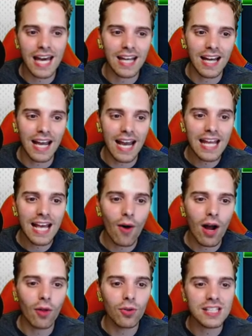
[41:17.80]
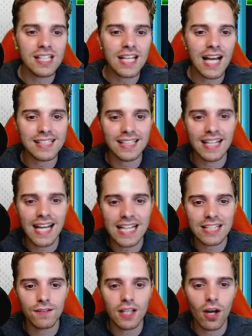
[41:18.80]
And uh, anyhow, I will see you guys in the
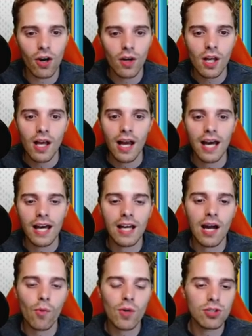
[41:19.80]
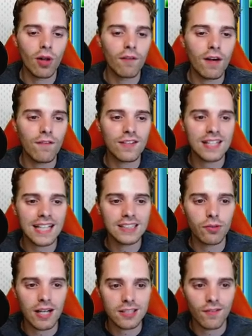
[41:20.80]
next video. And uh, I wish you all a very
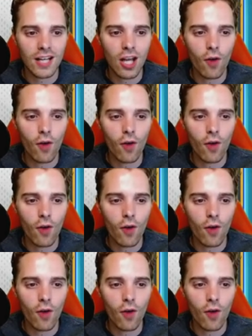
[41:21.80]
fantastic rest of your day.